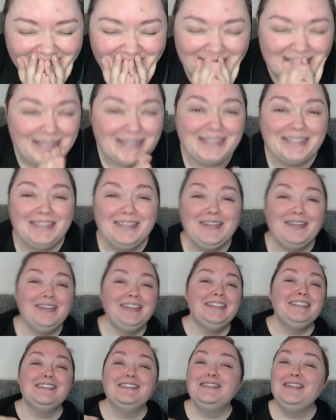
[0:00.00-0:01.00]
it's
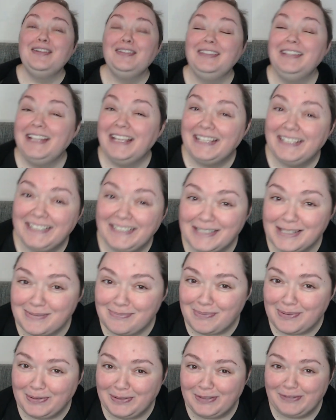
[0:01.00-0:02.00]
not like it's
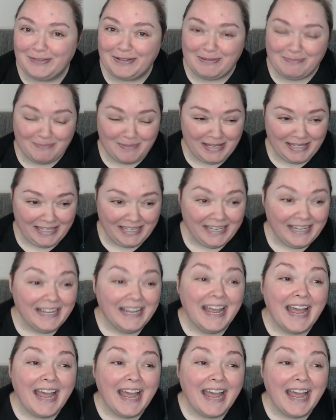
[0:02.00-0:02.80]
bothering me.